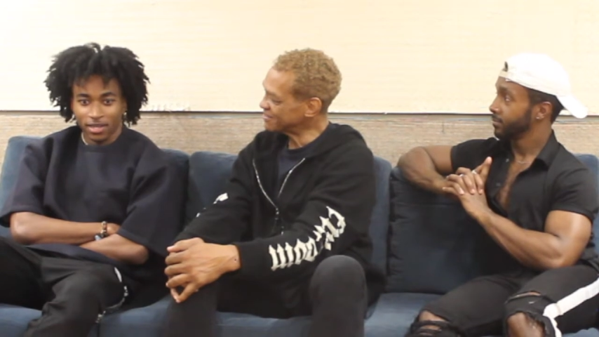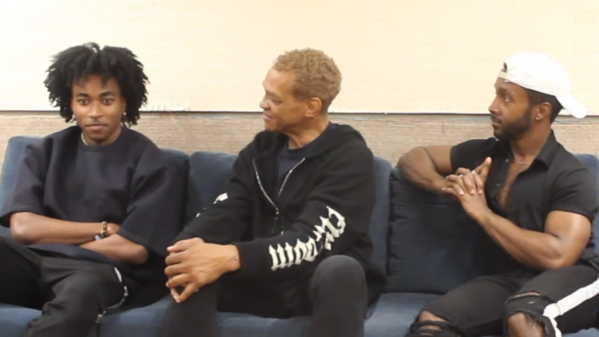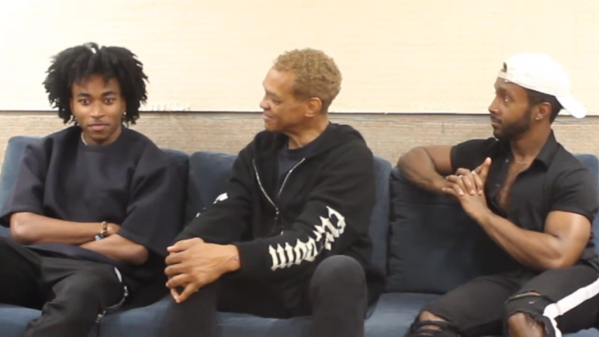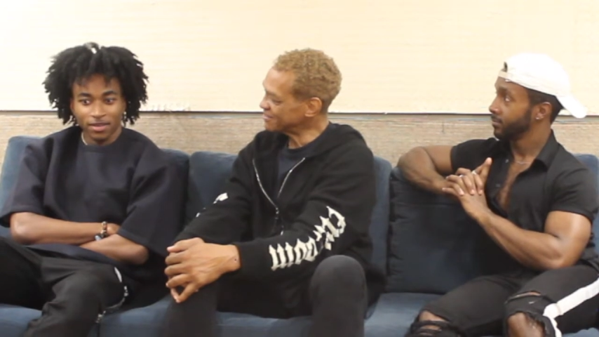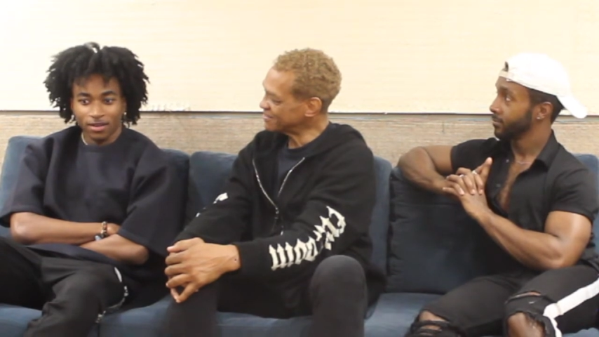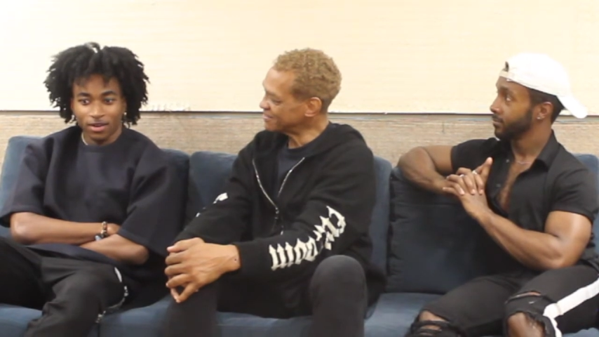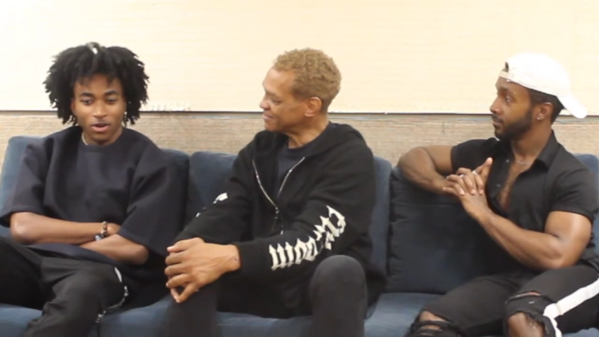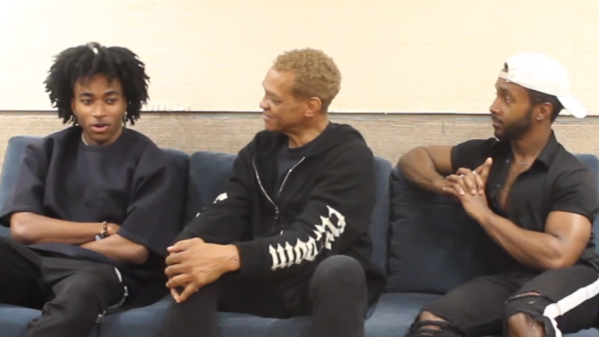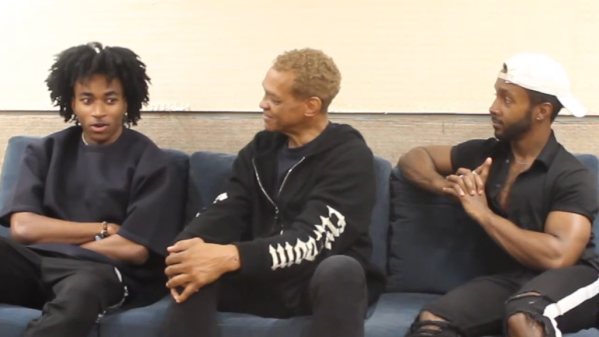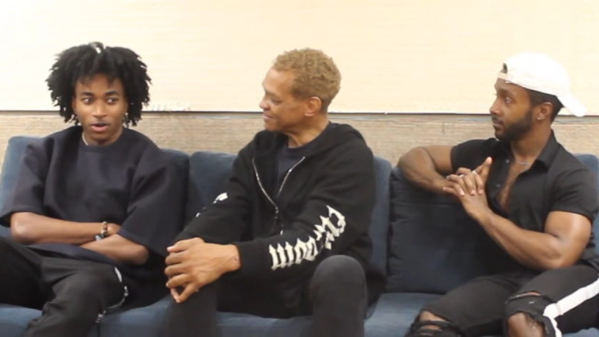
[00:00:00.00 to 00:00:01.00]
Speaker 1: like me
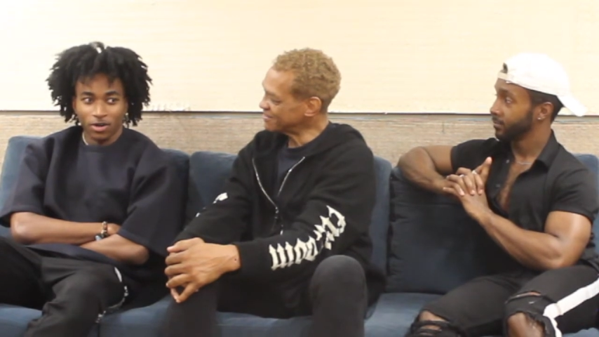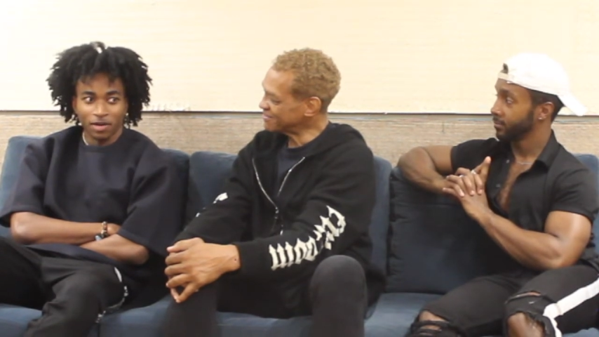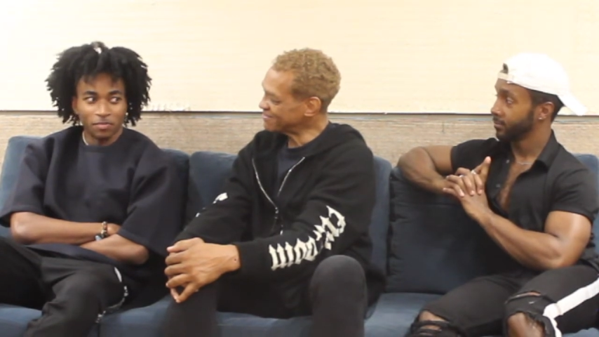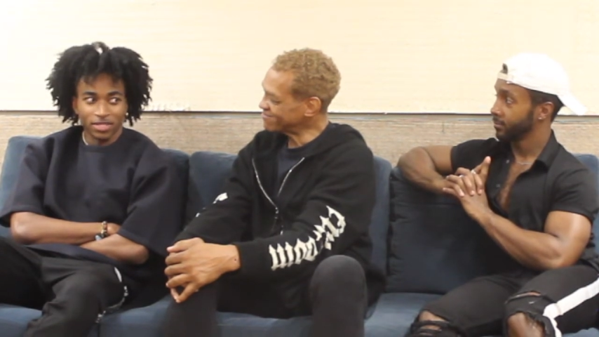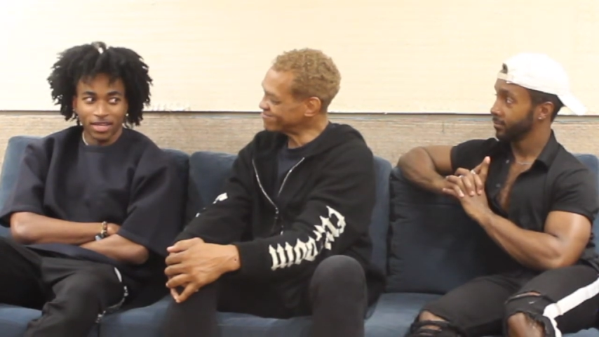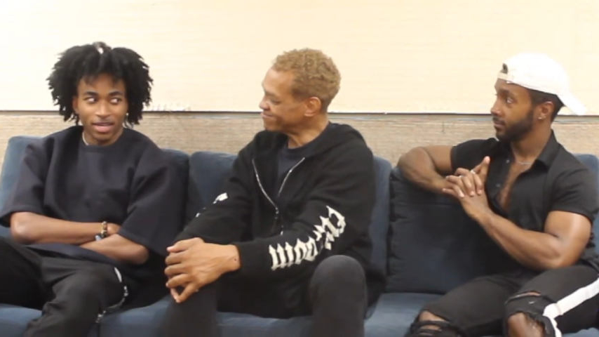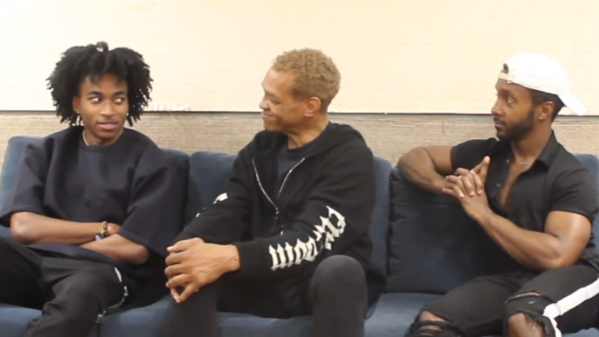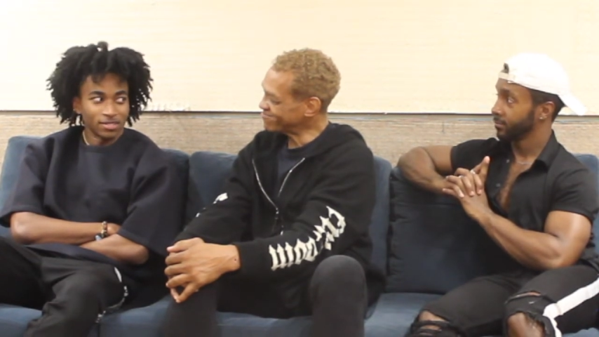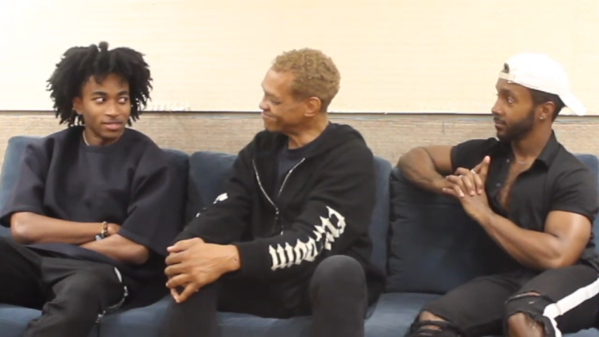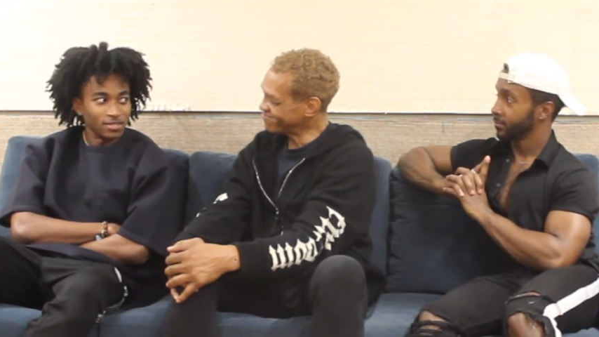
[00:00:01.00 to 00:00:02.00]
all up and down.
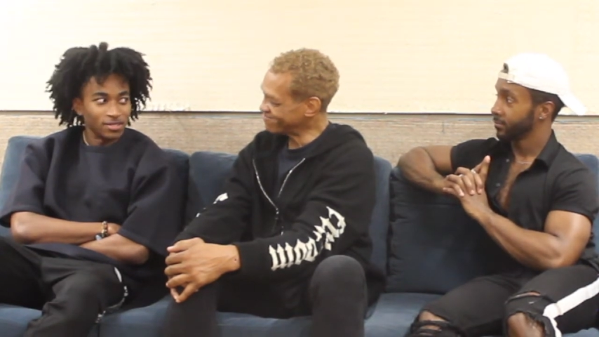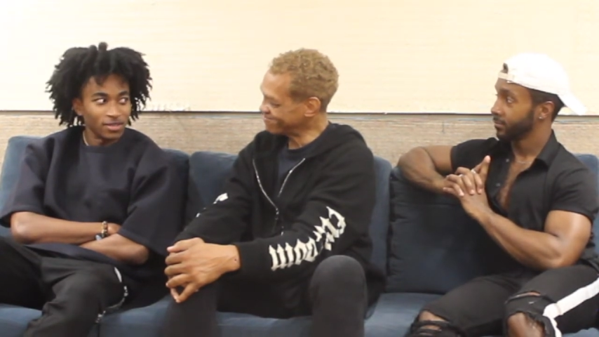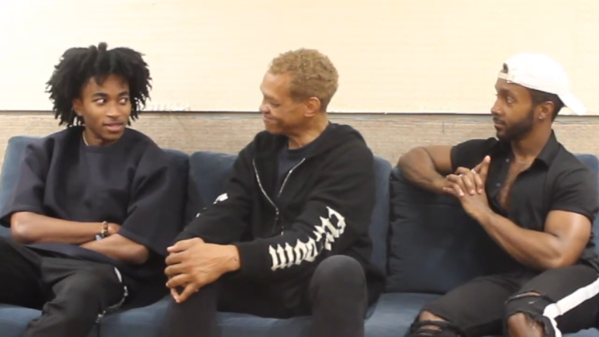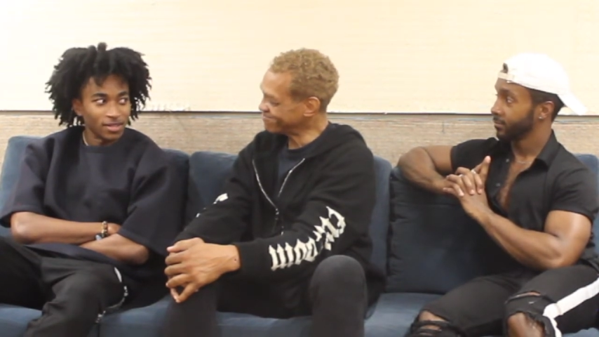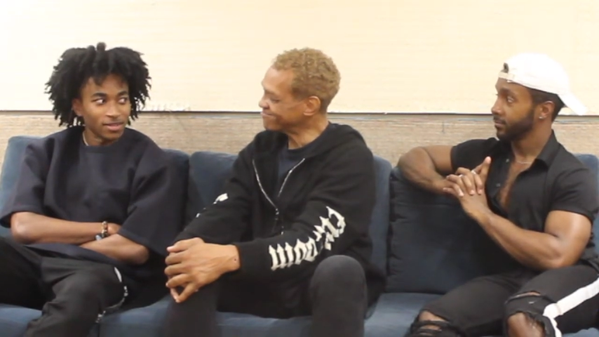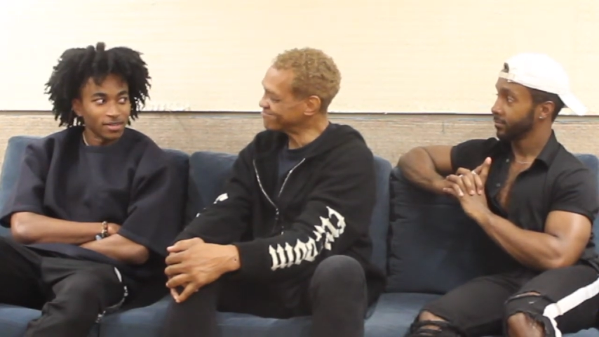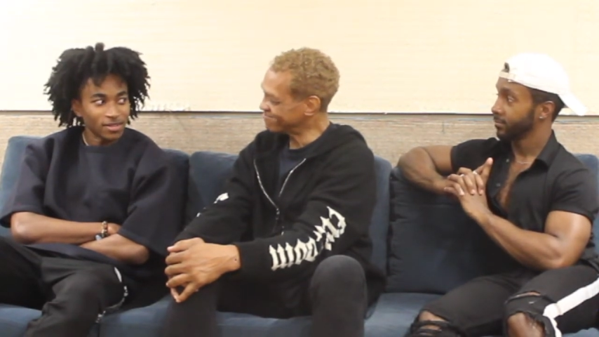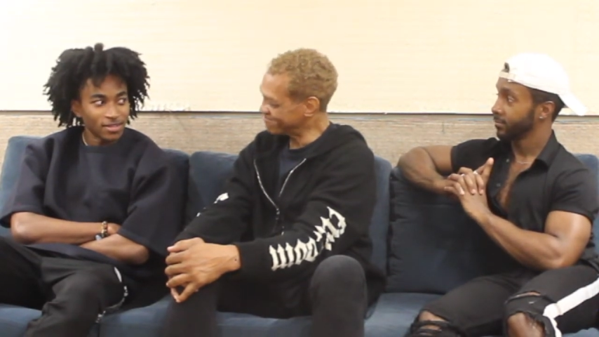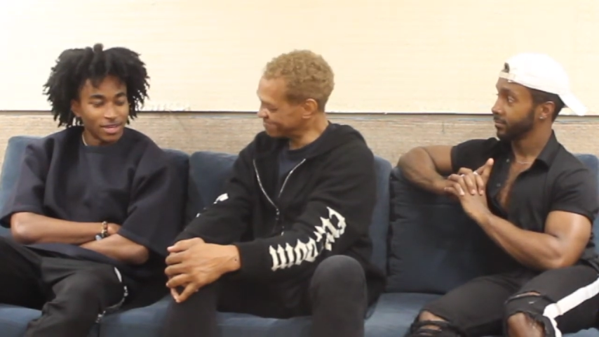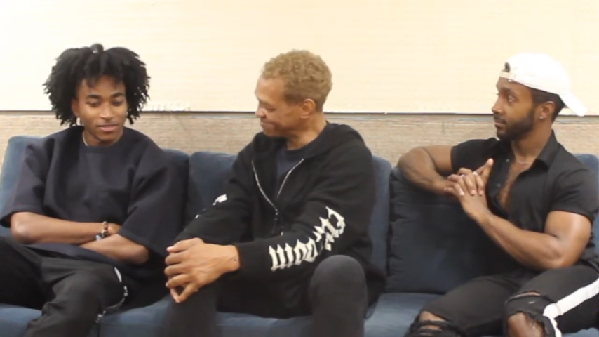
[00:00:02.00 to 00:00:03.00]
You know, like
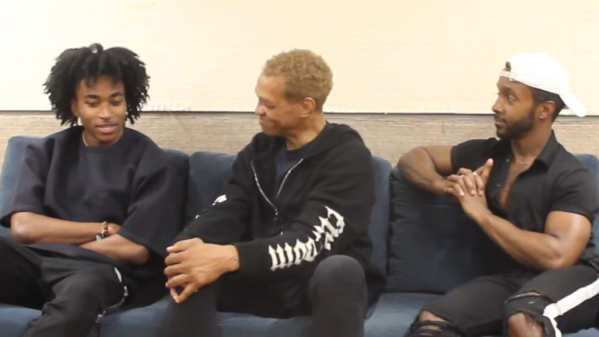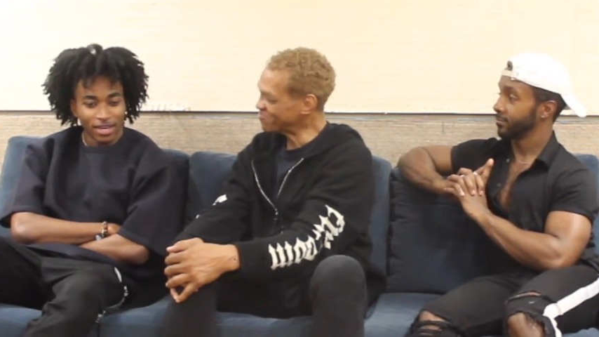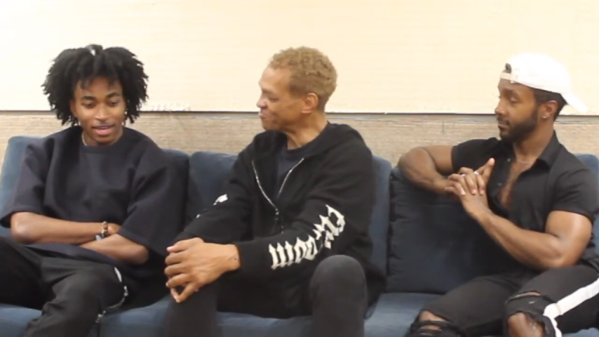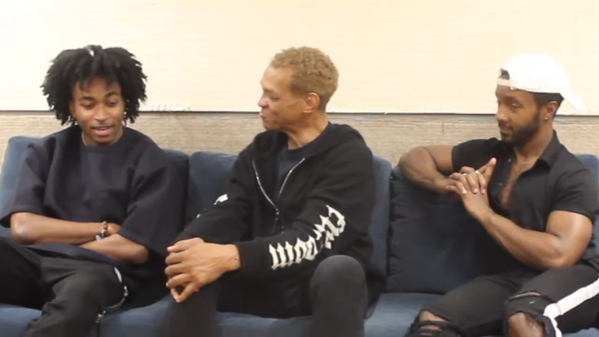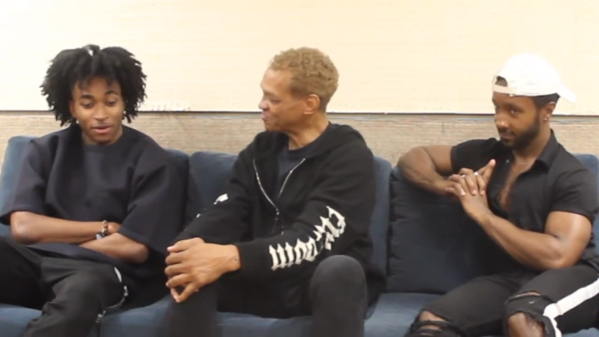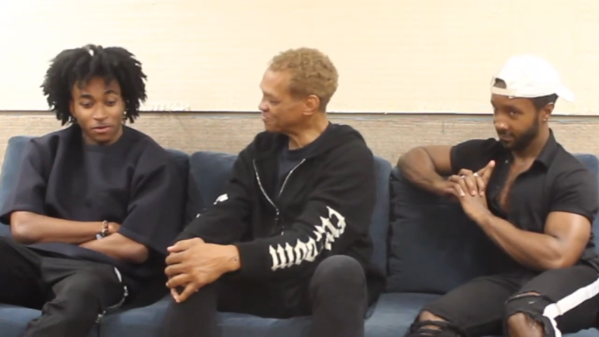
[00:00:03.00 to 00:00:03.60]
like I was like, I,